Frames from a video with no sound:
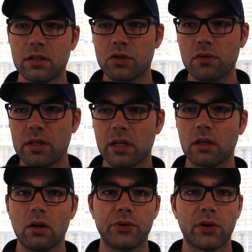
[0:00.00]

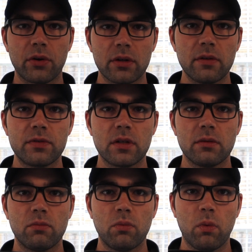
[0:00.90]
intriguing alternative
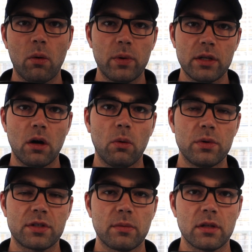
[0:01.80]
to what we know
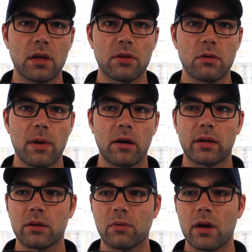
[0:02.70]
with some of the other
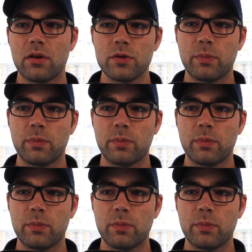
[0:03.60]
American runners.